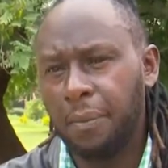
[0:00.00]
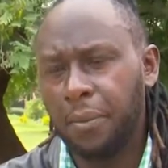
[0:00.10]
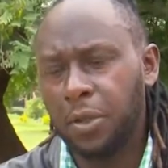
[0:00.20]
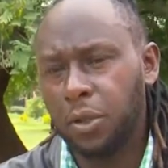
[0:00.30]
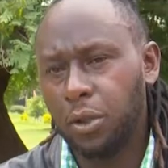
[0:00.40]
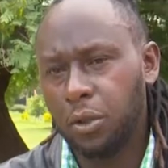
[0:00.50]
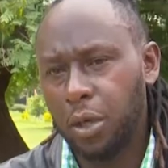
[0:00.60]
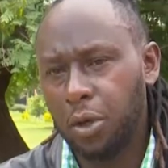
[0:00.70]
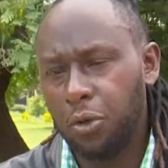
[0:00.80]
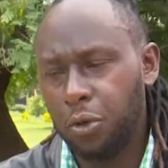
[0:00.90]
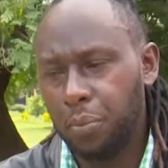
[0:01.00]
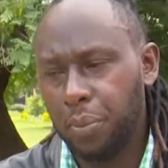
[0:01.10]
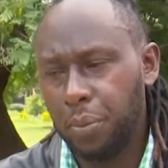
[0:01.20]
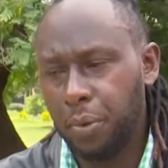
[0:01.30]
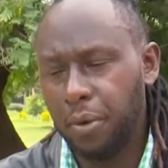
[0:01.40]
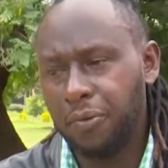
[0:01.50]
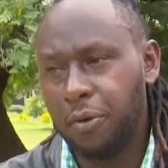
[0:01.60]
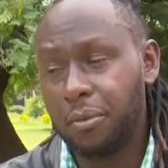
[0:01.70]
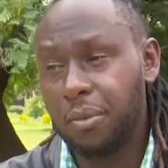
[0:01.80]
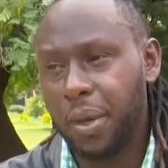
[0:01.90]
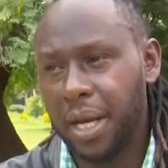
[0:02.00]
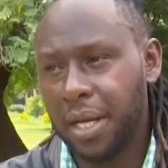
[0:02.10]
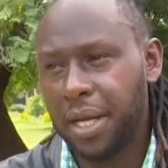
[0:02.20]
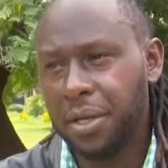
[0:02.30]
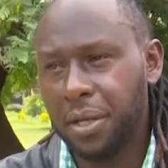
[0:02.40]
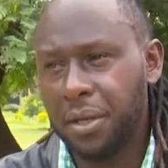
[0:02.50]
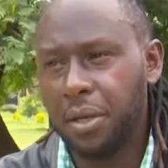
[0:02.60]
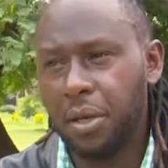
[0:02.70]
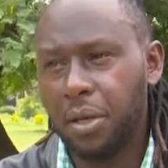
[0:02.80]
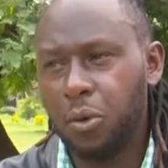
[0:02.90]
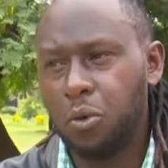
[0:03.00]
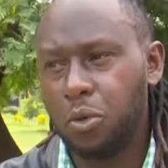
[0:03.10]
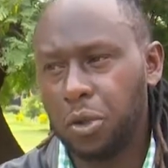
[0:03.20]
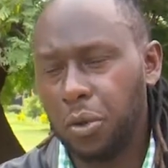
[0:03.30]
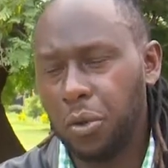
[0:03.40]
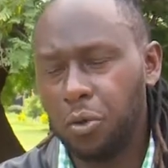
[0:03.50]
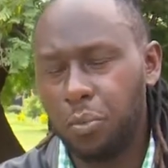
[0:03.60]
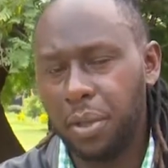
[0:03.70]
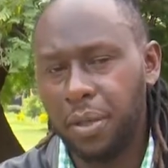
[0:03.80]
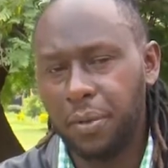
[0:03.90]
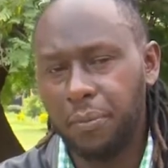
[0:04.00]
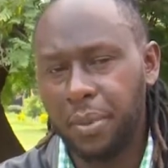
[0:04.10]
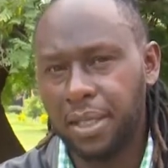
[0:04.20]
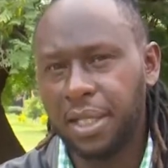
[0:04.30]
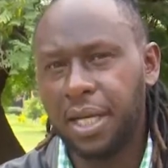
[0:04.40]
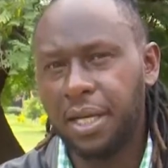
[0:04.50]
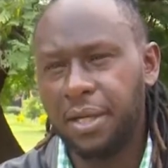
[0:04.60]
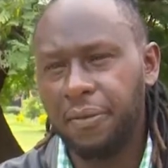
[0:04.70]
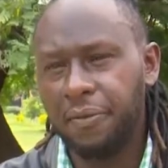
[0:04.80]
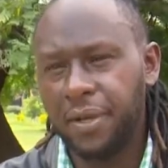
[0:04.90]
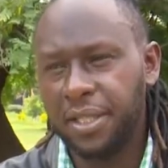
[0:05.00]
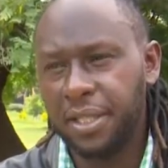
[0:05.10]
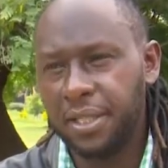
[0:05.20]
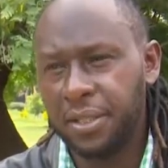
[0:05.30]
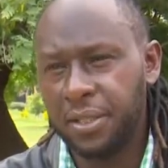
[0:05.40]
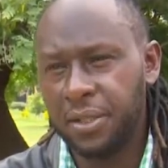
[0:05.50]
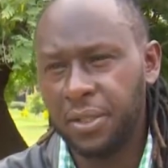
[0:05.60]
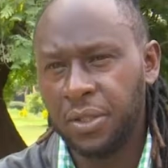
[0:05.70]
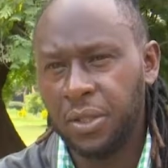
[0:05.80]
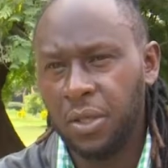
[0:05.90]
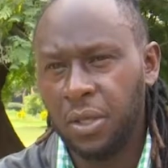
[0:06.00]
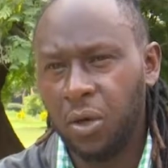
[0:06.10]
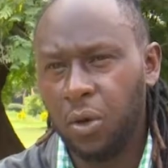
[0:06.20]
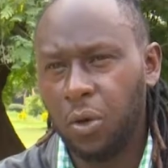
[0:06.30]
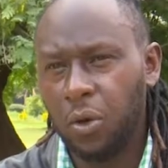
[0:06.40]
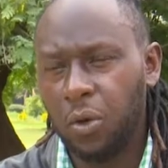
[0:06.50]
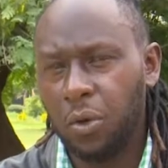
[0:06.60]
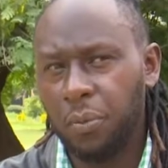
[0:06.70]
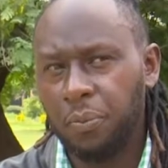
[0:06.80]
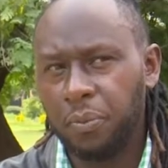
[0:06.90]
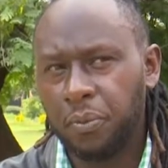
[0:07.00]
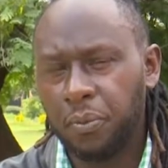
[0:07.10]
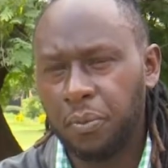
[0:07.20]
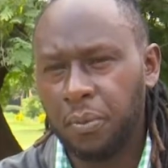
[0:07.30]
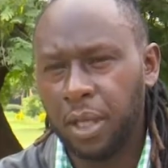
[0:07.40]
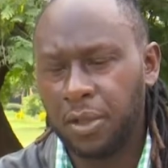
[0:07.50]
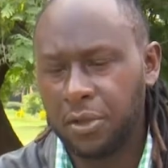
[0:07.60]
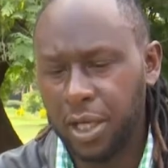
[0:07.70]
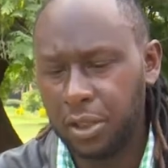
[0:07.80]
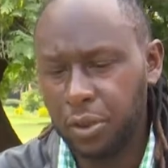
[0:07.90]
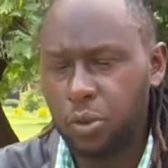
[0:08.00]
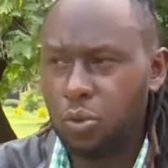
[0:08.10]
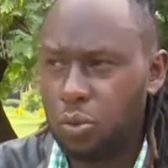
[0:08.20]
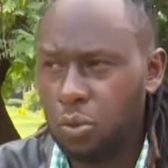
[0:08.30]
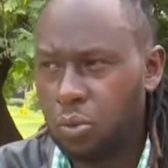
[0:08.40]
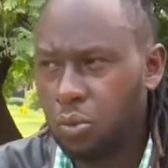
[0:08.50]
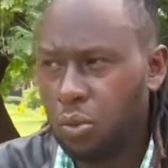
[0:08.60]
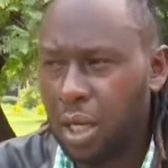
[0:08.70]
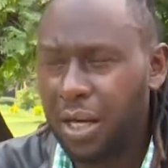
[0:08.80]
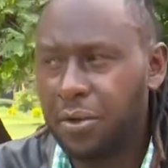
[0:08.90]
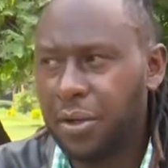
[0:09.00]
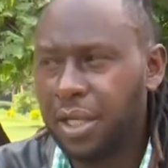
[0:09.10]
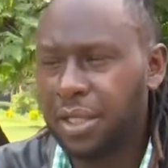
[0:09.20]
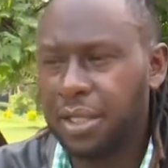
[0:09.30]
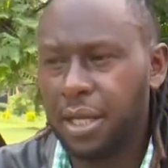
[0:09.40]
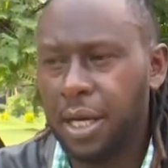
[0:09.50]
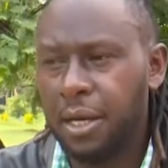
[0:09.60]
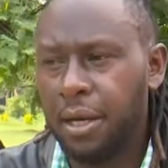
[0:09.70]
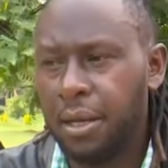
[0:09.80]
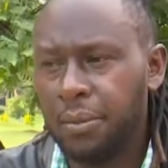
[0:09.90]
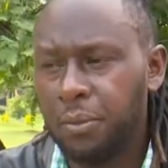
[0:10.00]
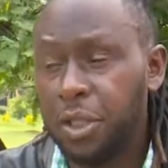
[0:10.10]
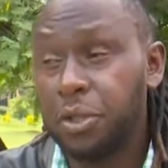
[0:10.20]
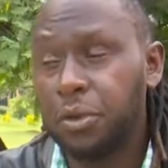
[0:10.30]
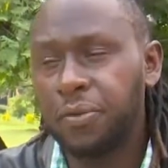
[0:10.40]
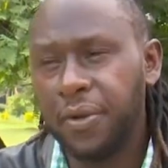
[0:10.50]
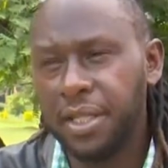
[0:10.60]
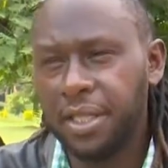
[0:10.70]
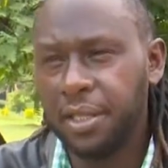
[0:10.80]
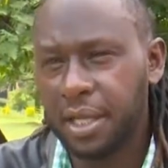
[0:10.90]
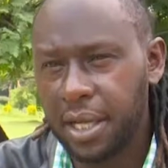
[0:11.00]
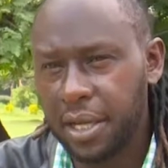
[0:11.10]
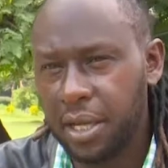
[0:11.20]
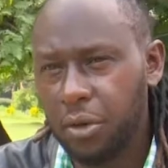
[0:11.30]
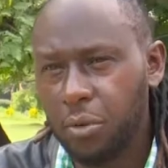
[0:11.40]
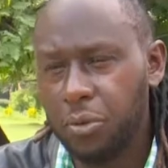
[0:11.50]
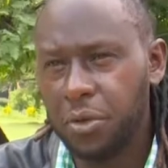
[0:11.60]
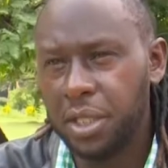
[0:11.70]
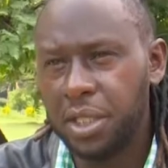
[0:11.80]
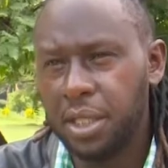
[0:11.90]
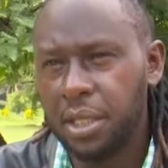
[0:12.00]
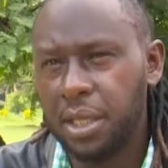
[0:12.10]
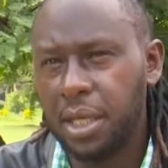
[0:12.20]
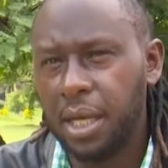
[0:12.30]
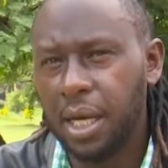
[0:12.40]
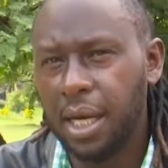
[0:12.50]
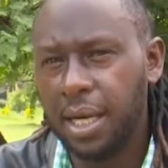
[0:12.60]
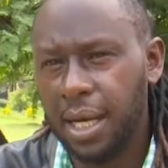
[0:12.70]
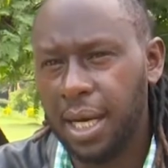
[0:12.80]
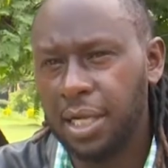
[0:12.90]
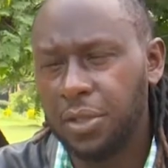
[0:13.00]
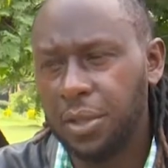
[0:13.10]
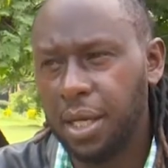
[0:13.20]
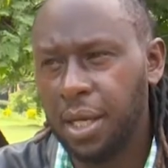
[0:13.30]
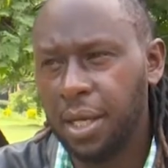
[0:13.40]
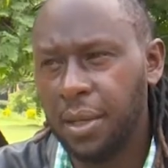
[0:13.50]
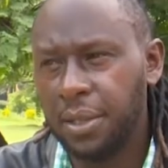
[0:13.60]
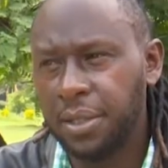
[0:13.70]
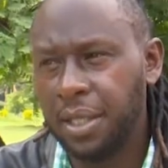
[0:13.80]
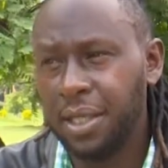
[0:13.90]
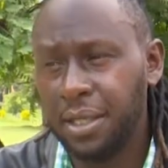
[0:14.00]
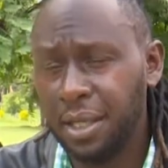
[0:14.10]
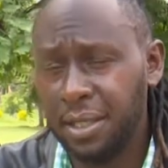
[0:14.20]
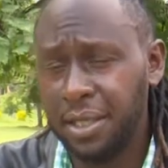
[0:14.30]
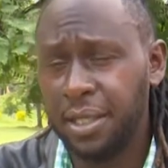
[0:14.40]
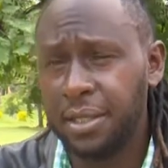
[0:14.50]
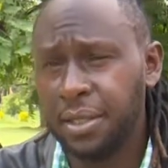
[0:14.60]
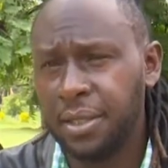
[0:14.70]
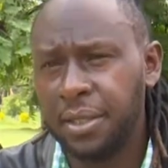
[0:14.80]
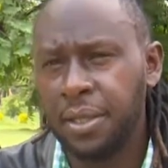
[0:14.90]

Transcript: It's also a group formed by a Kenyan who basically faces or tries to address issues facing the Kenyan community at large, say in the States.